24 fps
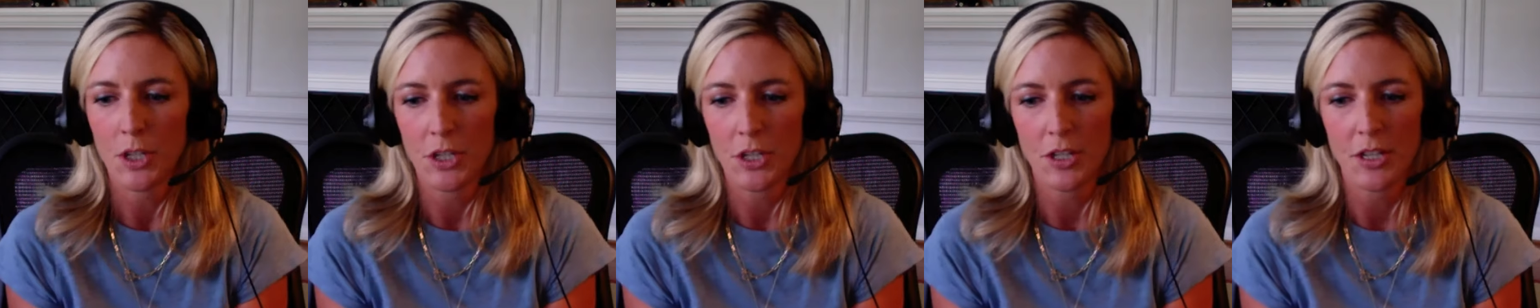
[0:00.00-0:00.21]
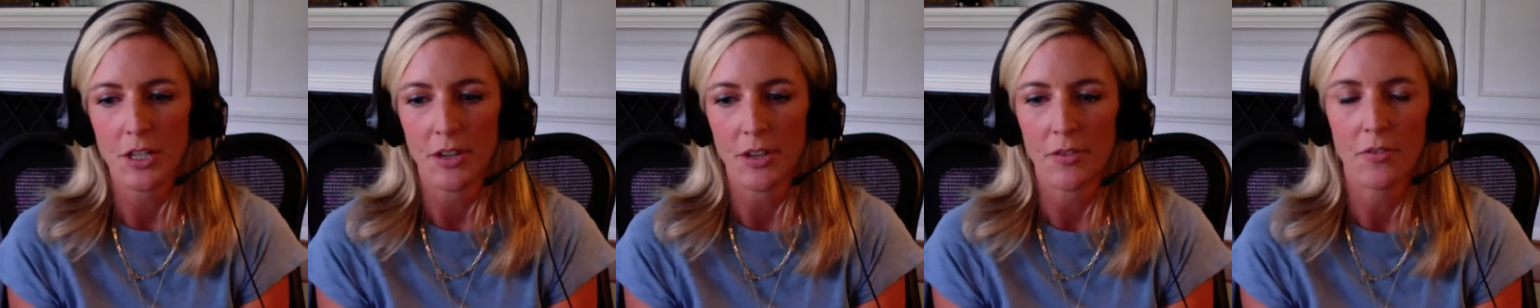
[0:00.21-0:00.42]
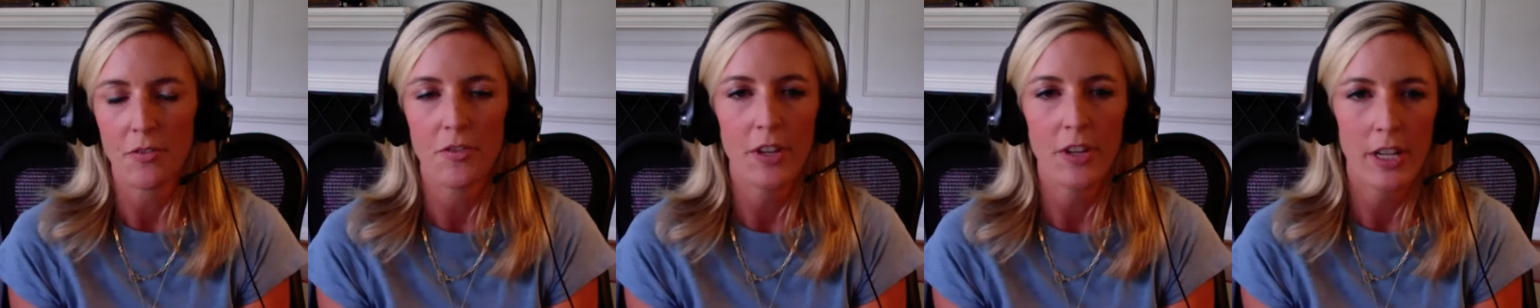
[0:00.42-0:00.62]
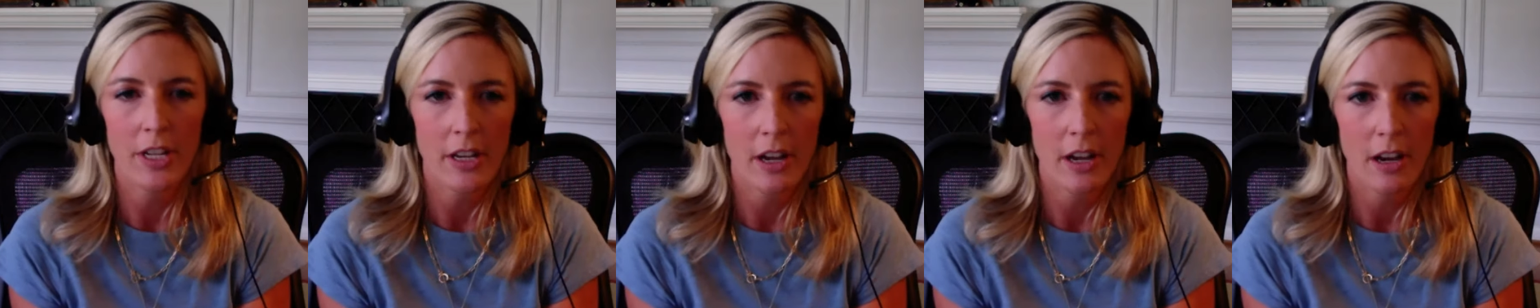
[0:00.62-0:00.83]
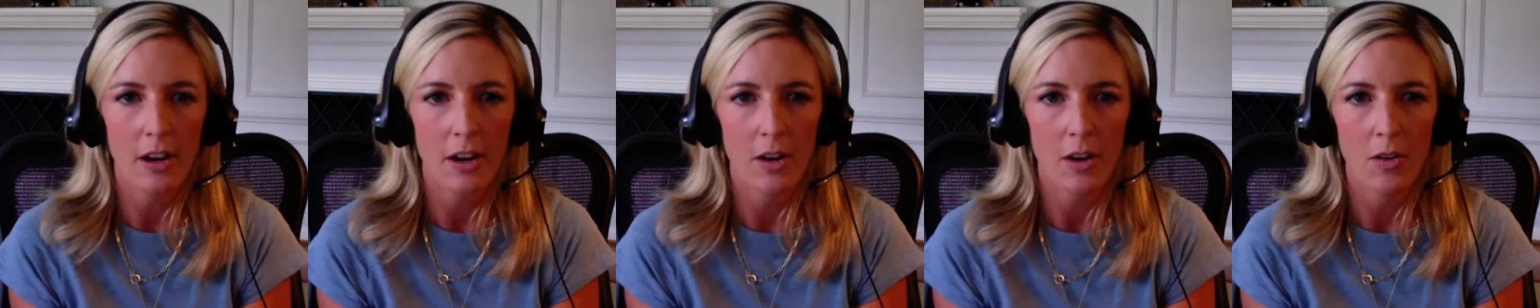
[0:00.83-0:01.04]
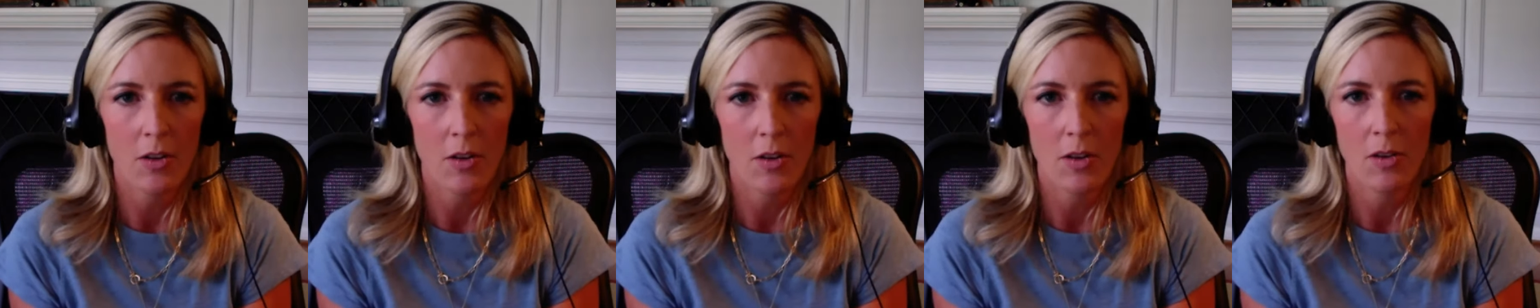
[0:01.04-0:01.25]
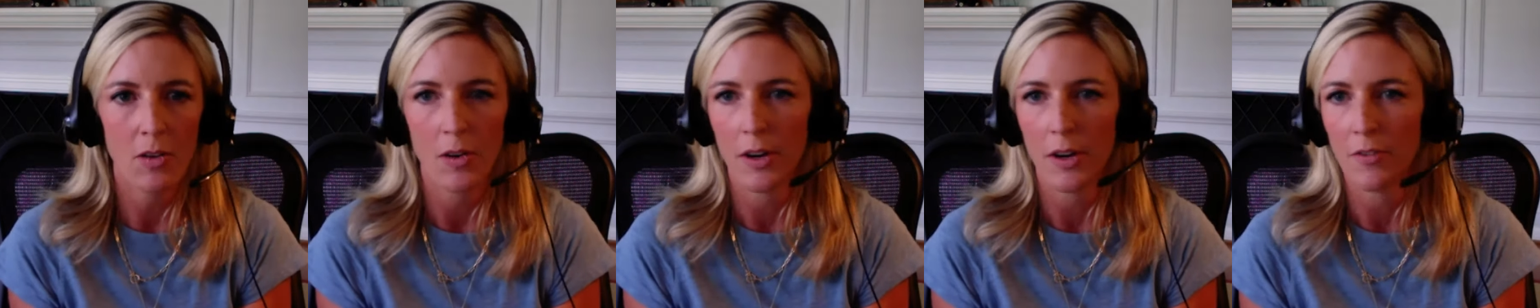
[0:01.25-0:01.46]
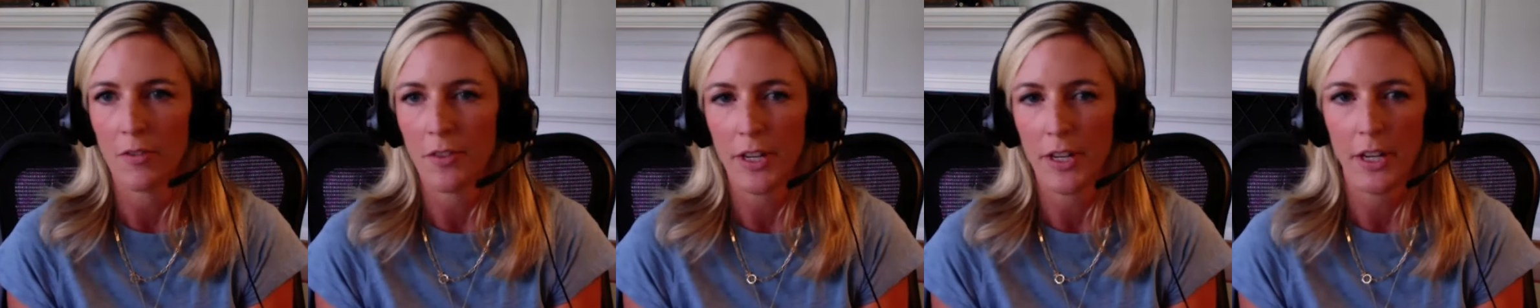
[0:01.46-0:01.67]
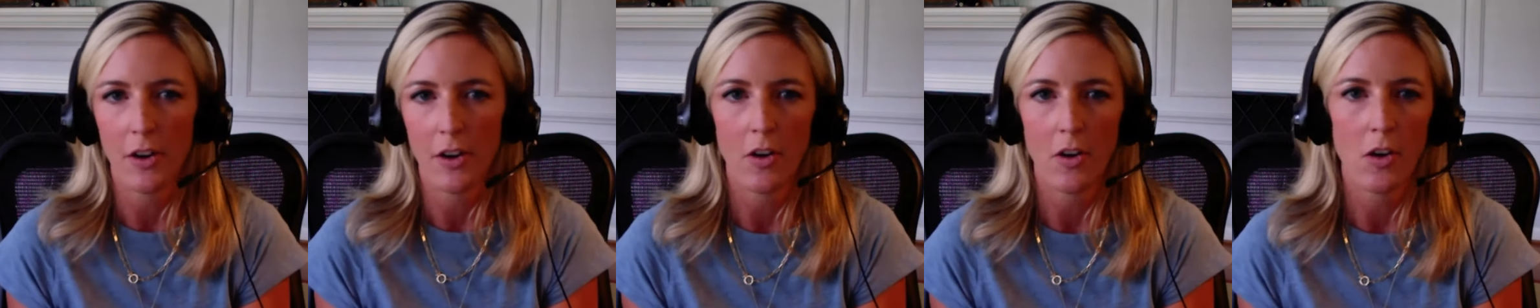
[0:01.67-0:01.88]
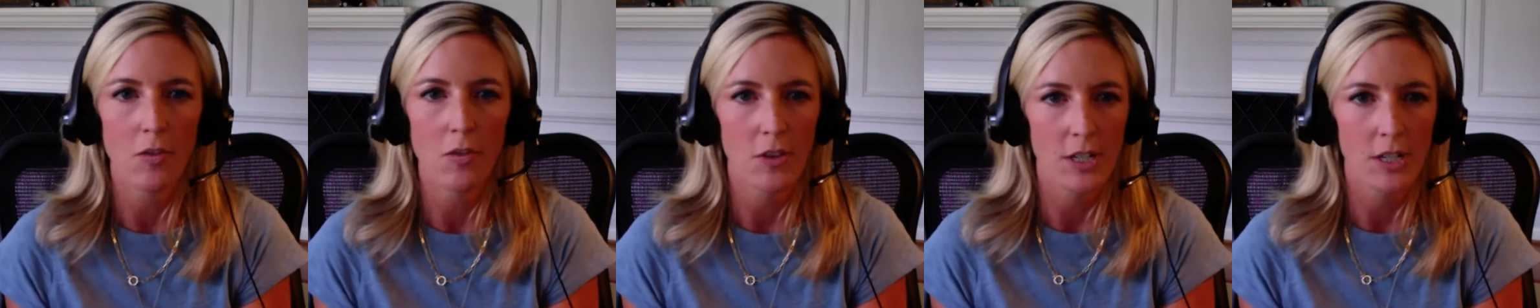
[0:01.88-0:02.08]
a video or a video
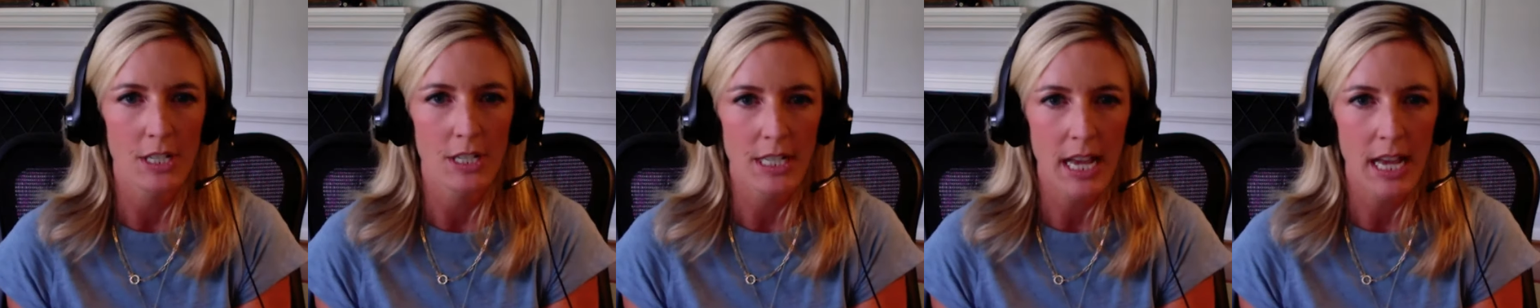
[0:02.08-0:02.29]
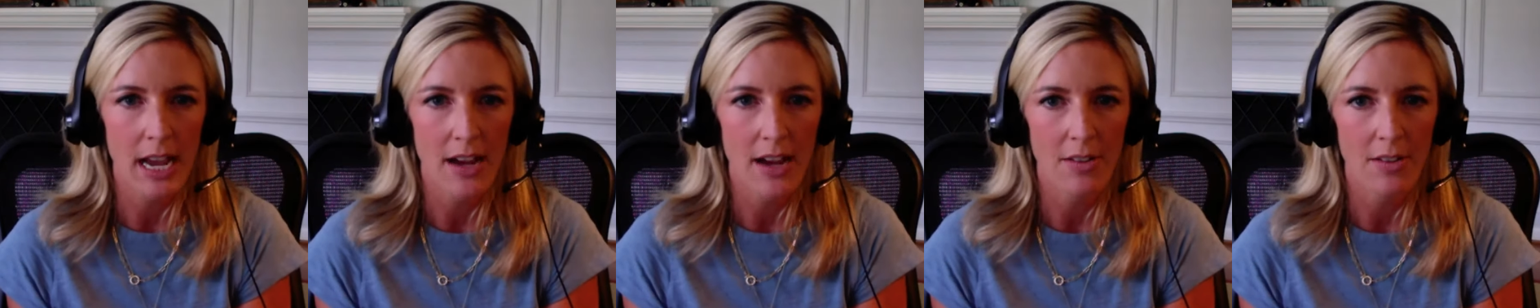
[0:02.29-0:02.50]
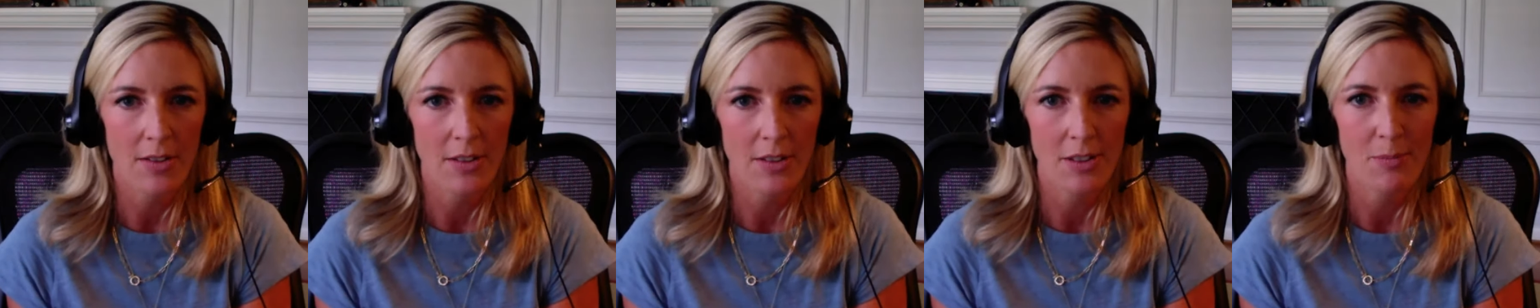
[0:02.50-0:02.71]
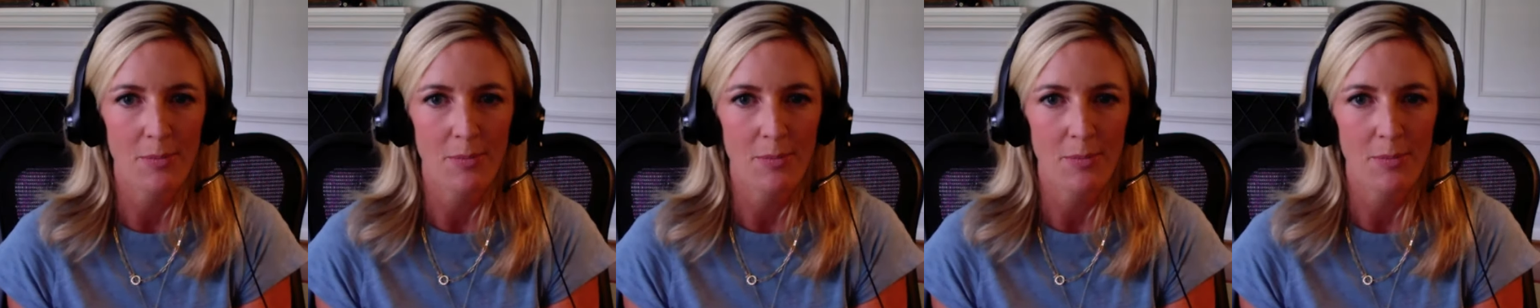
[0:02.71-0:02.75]
over sound.